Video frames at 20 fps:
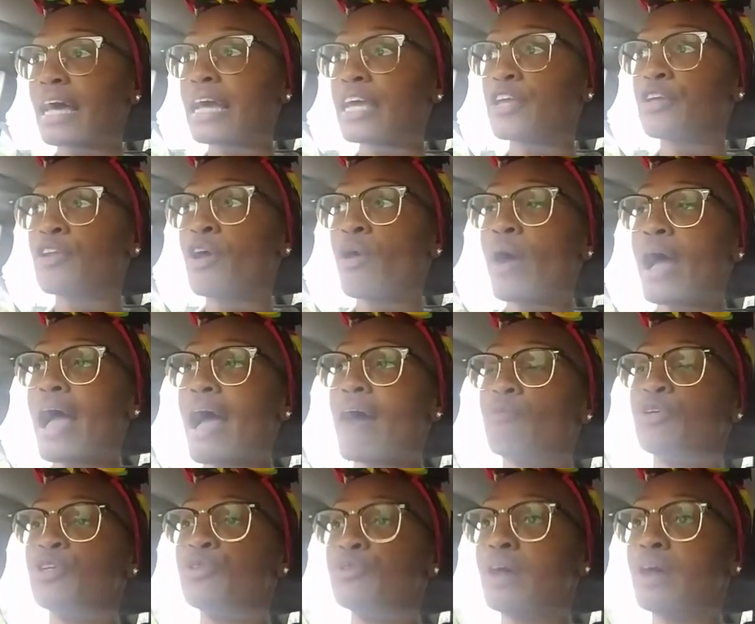Like you don't
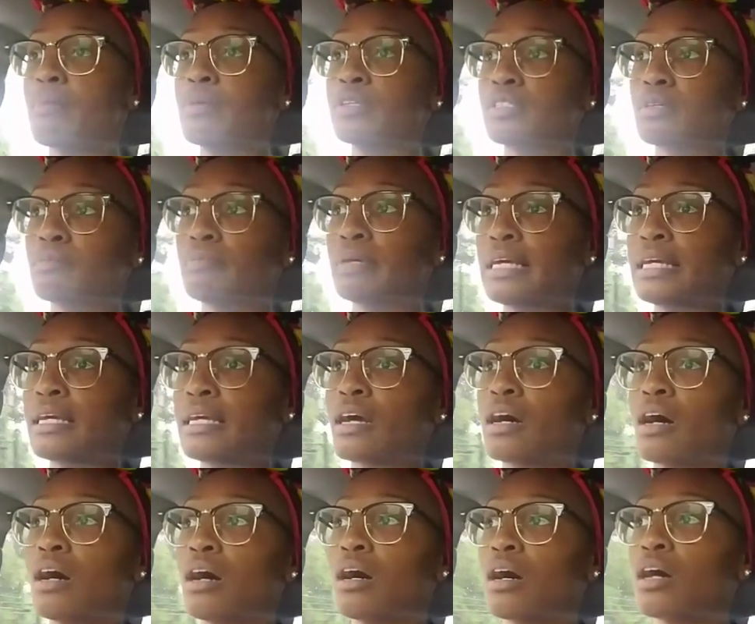have when you come into
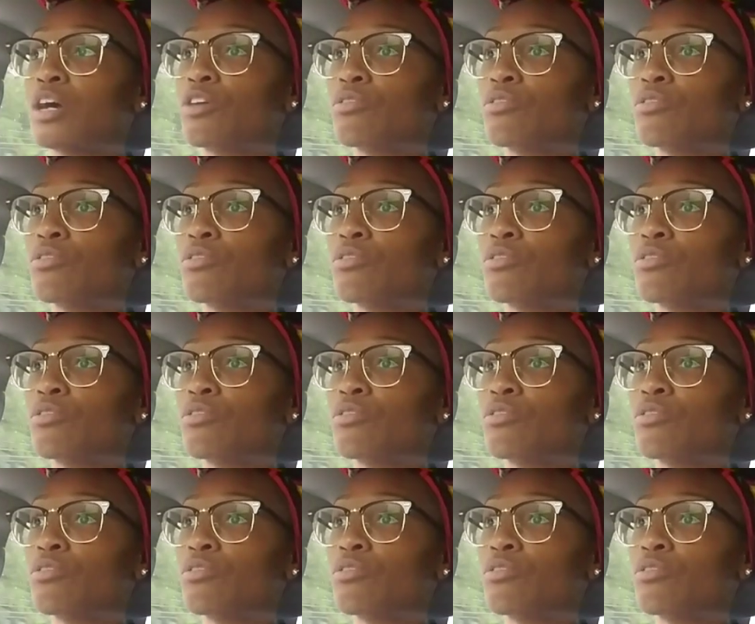being a,